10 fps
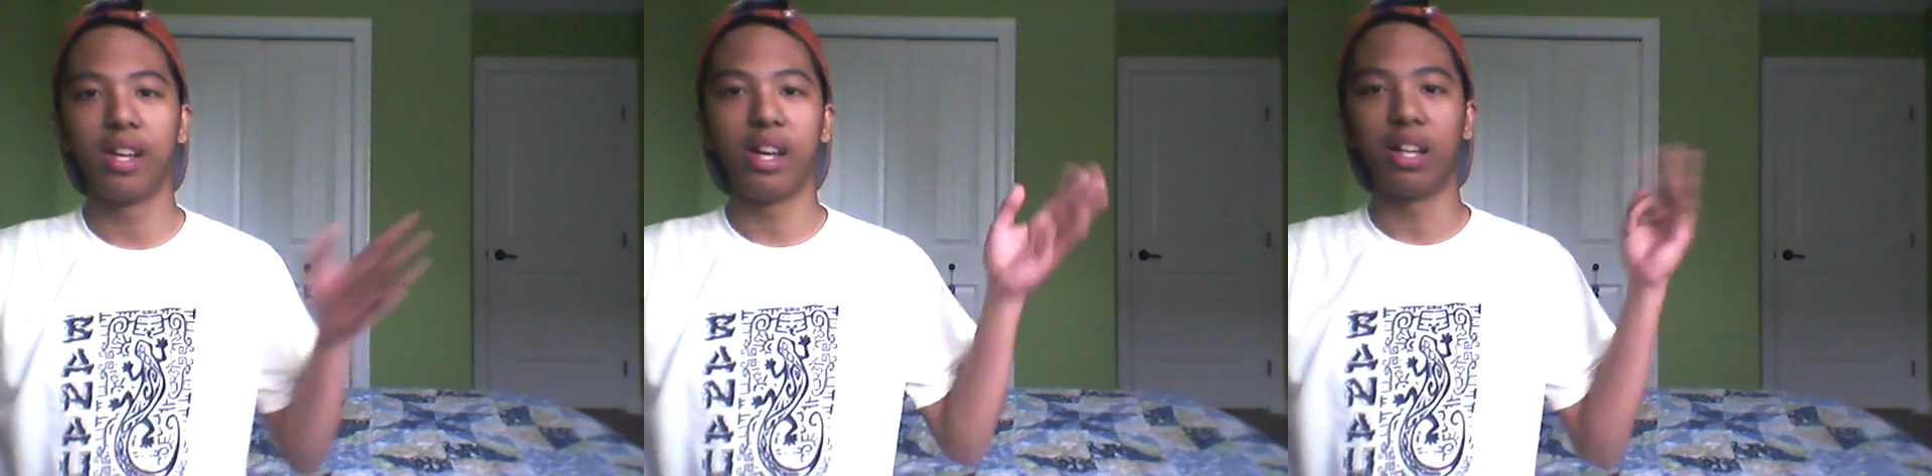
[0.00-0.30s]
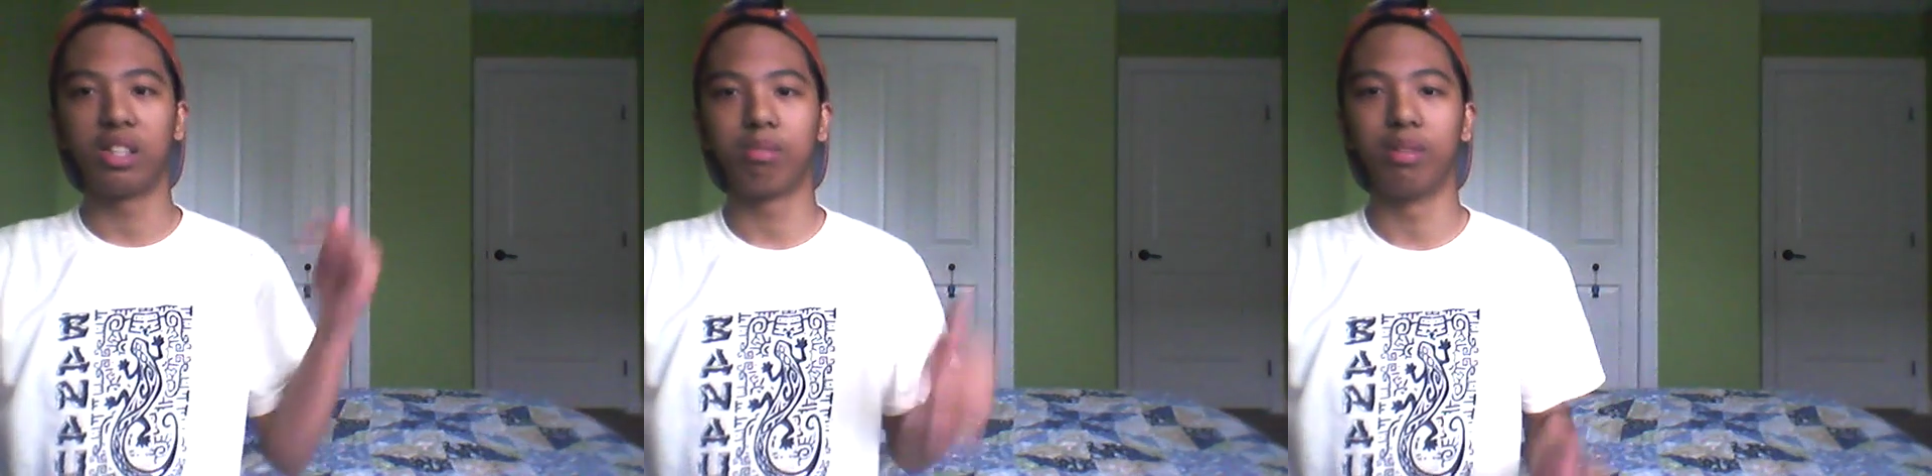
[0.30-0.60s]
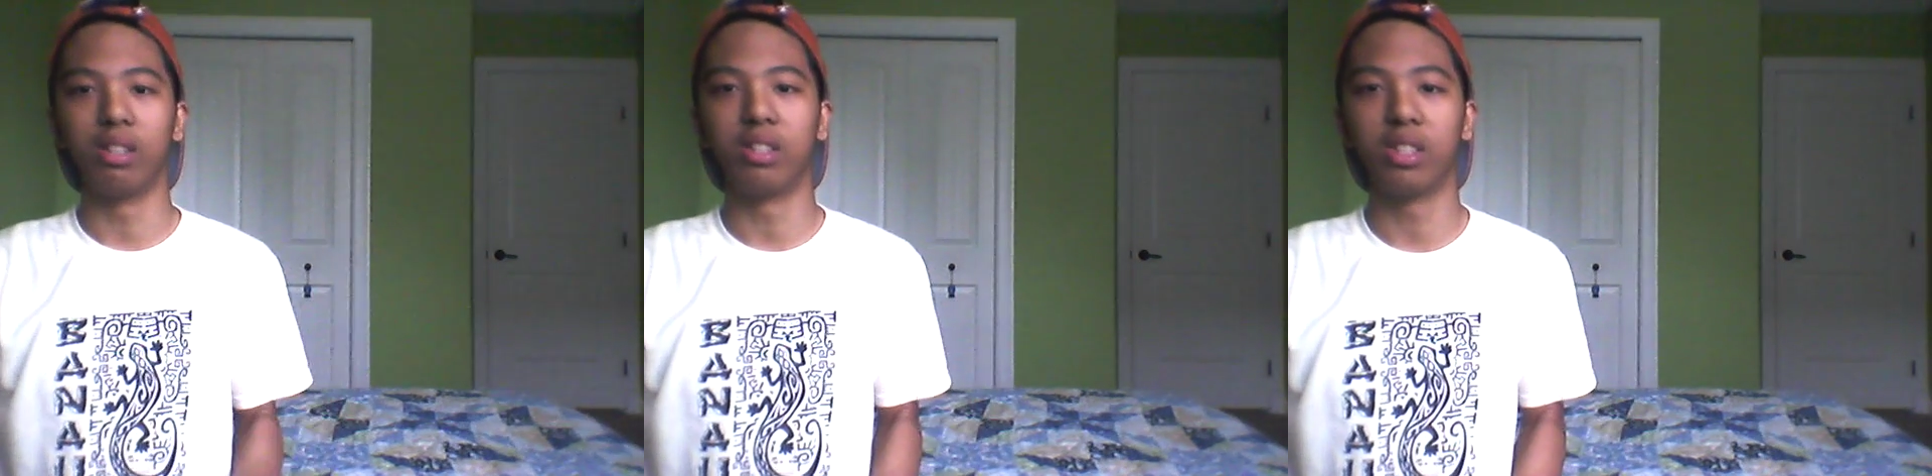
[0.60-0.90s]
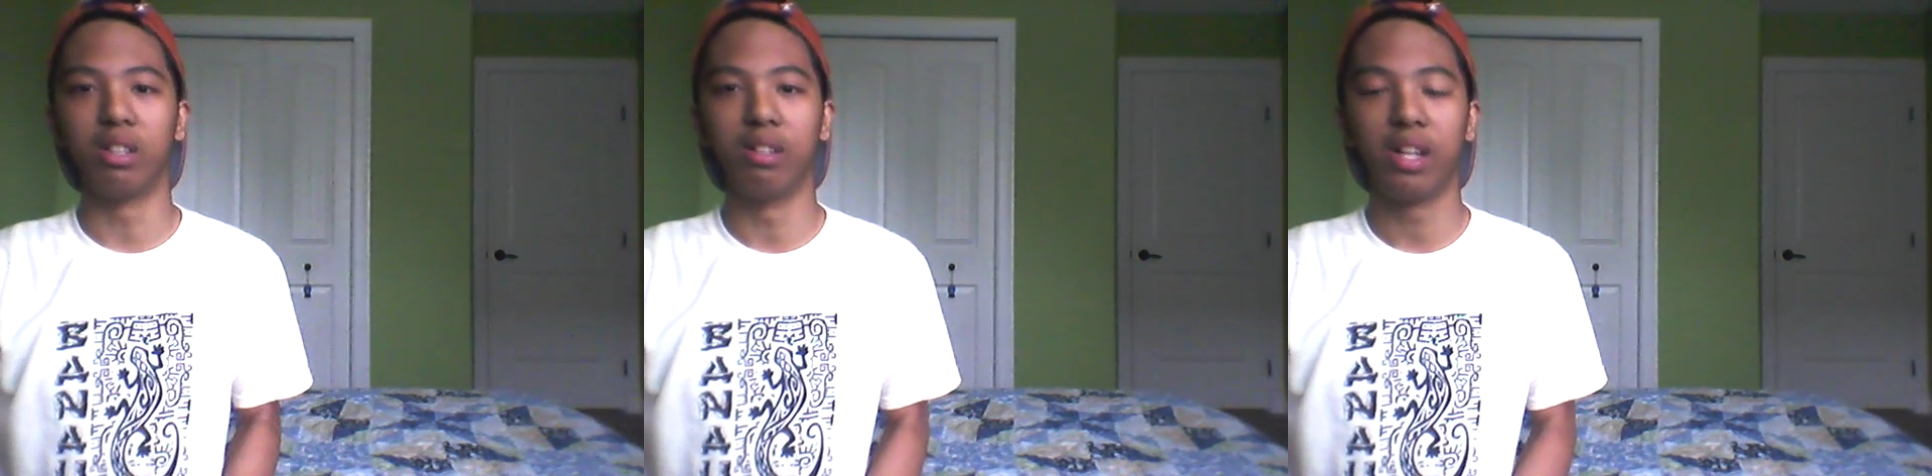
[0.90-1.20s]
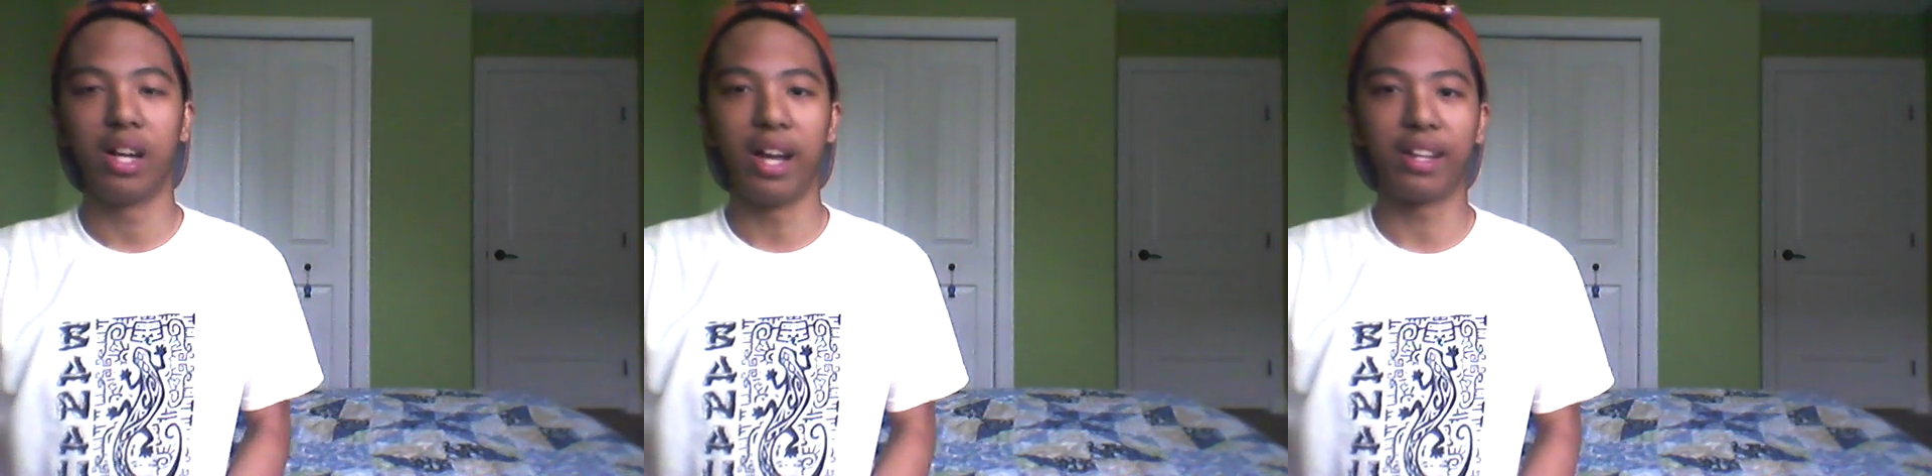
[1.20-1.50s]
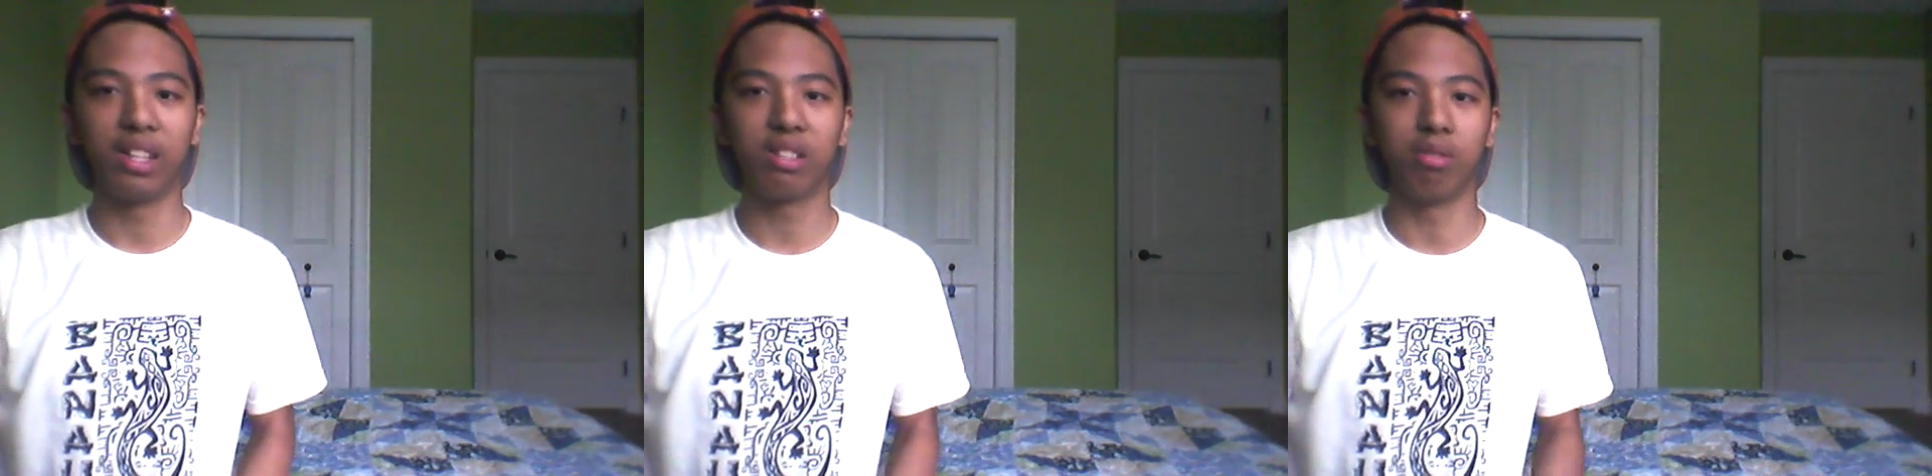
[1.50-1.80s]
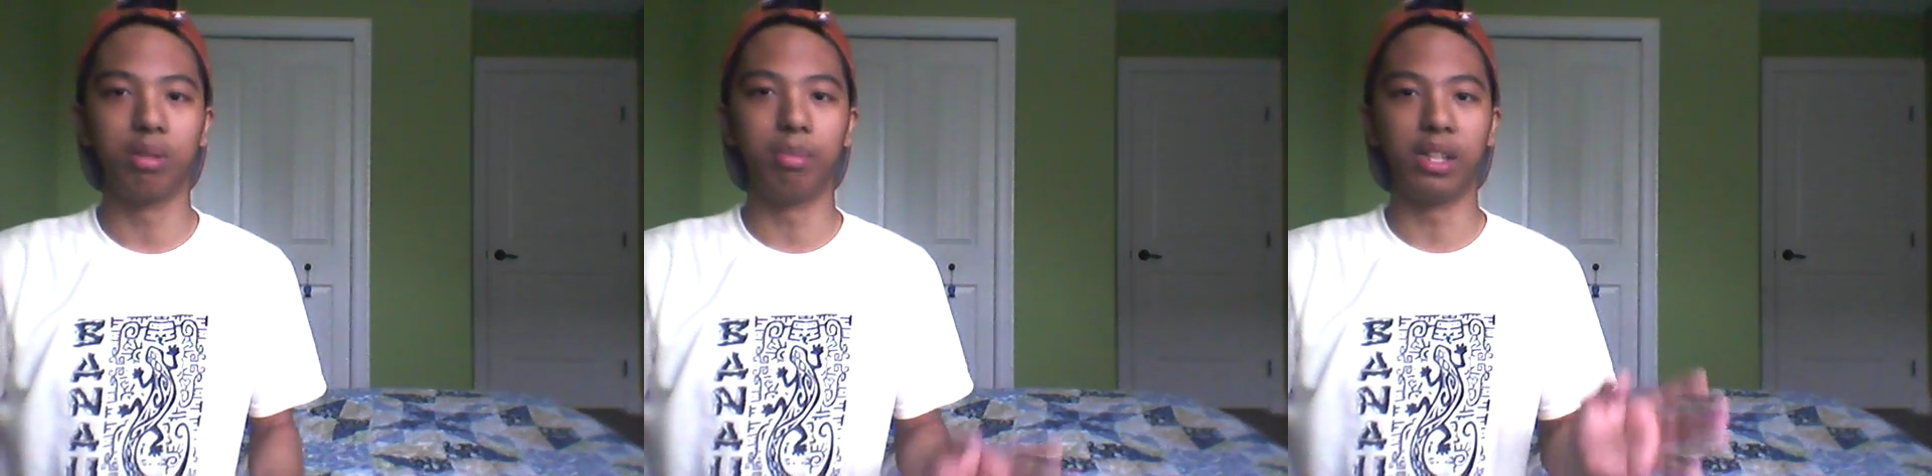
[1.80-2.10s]
experience, so I guess we'll
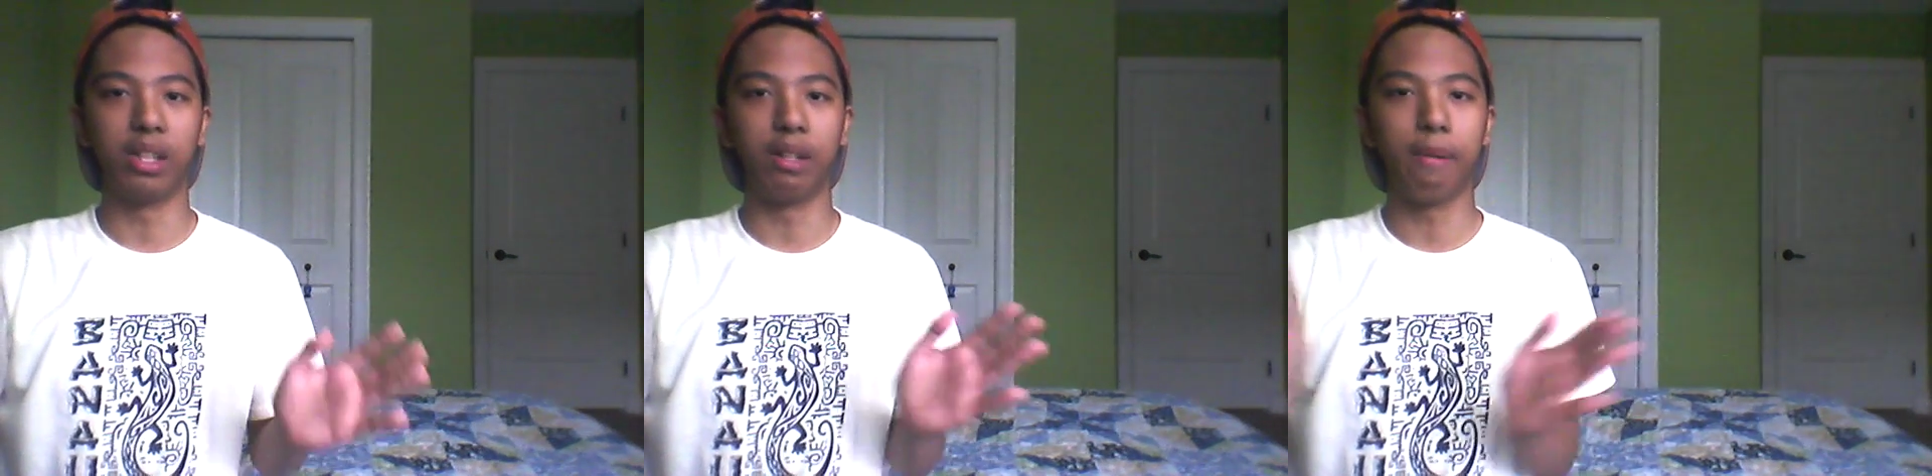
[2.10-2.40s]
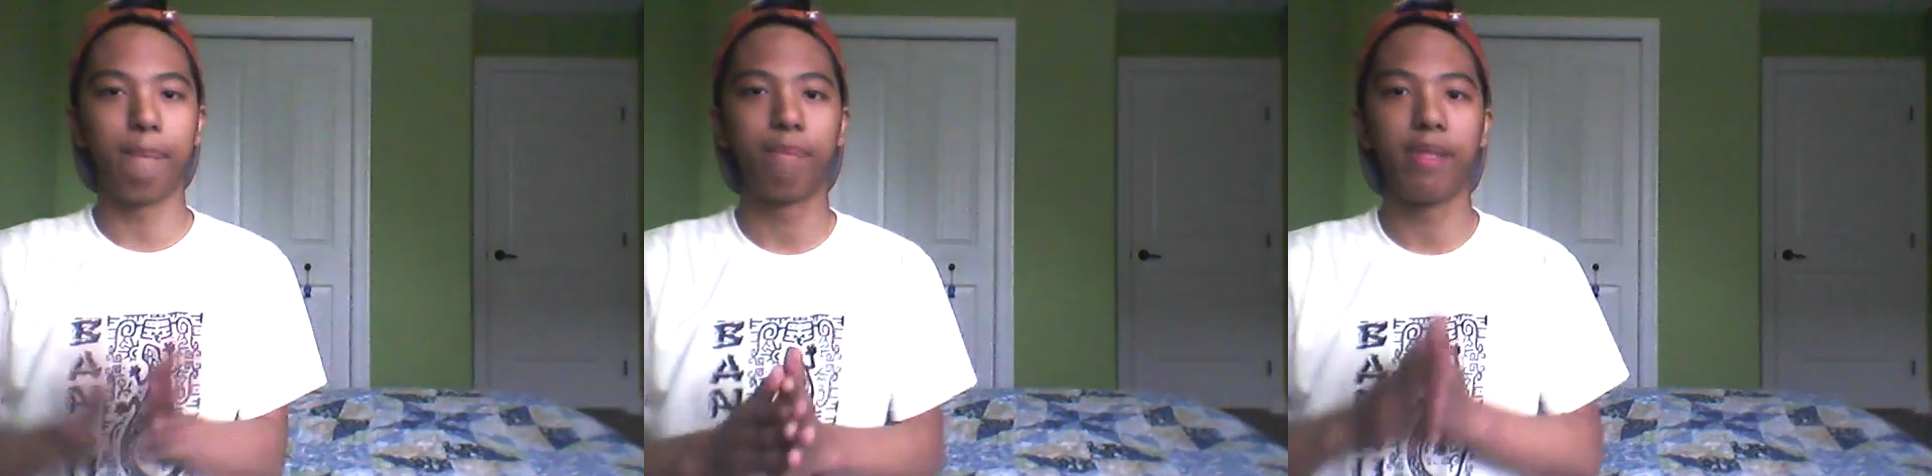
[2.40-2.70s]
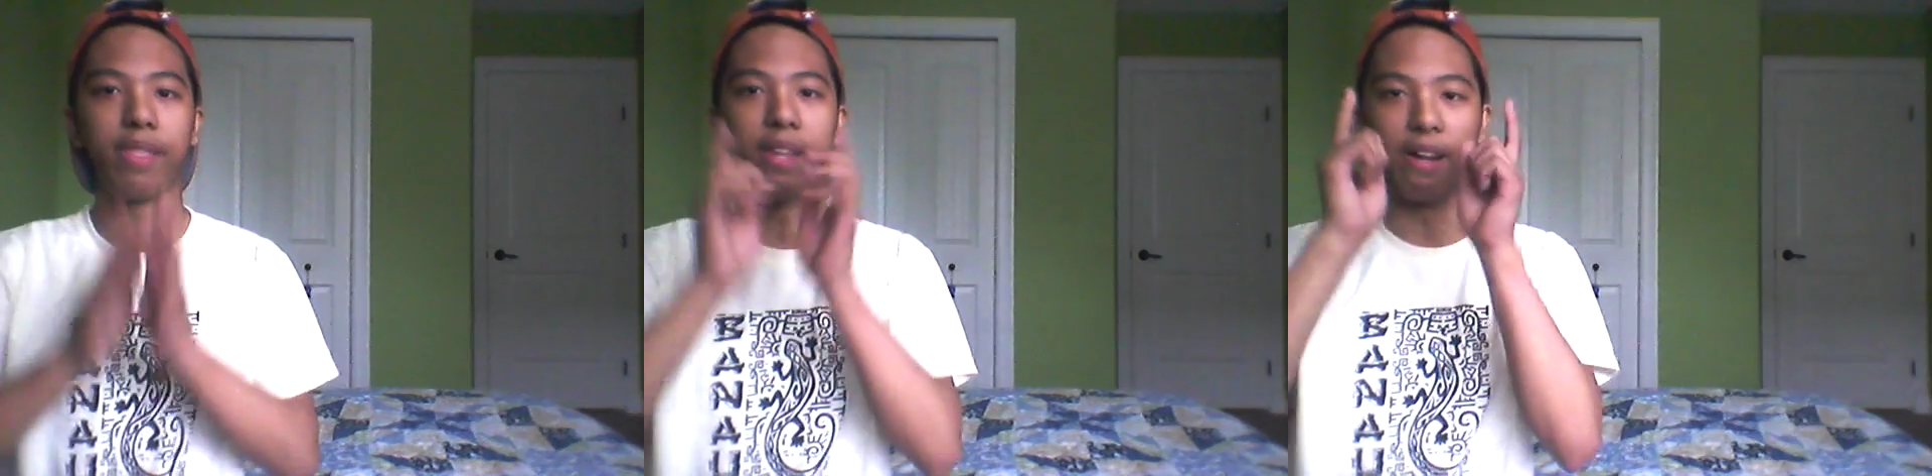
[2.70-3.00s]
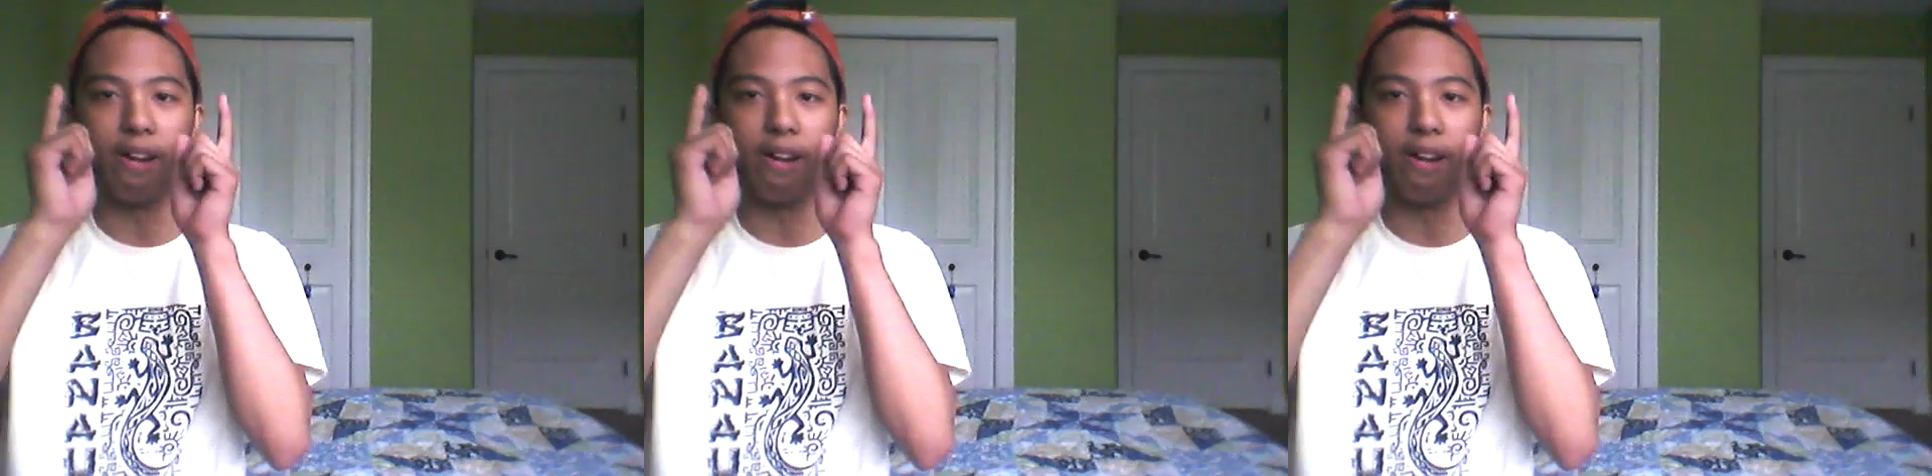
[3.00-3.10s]
be there.